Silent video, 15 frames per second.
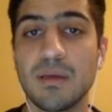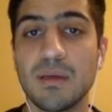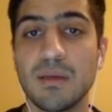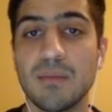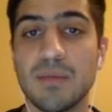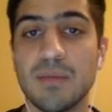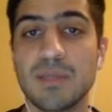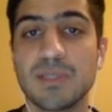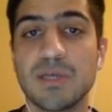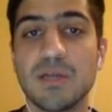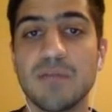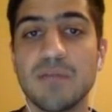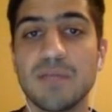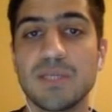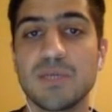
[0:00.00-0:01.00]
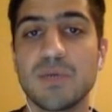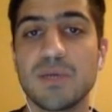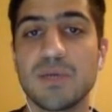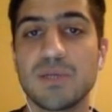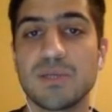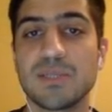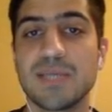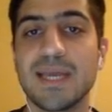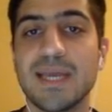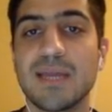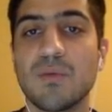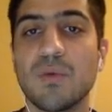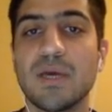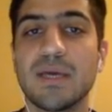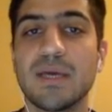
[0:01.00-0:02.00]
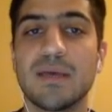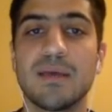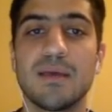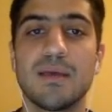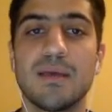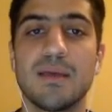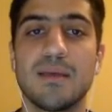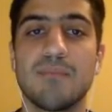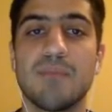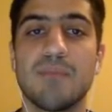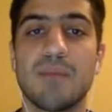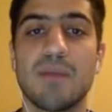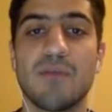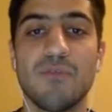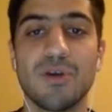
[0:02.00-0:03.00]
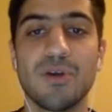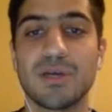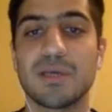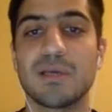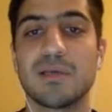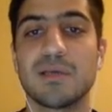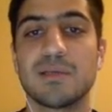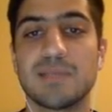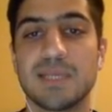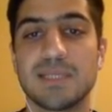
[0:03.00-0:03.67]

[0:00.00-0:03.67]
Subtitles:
because all of these squares are taken away by my rook. So that's